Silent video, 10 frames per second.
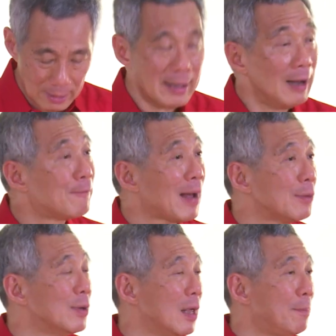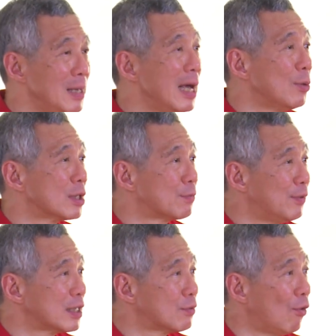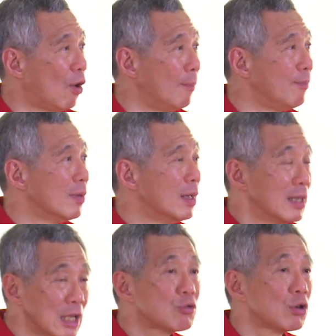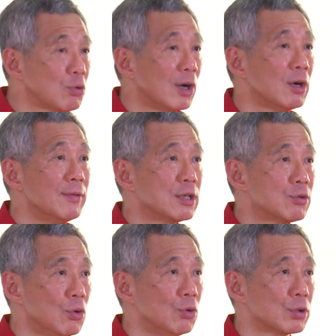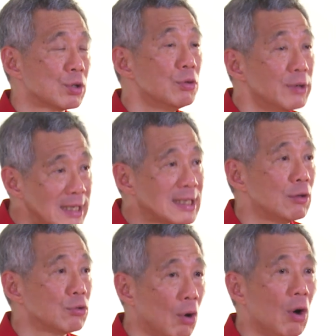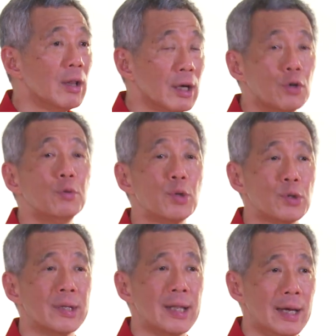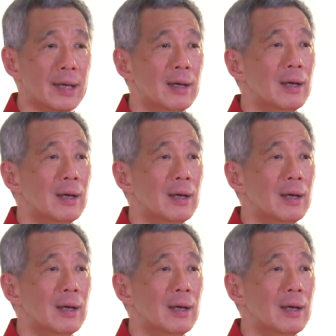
In fact, when the PA was first formed, this was one of its roles, to reach out to all the groups which are there,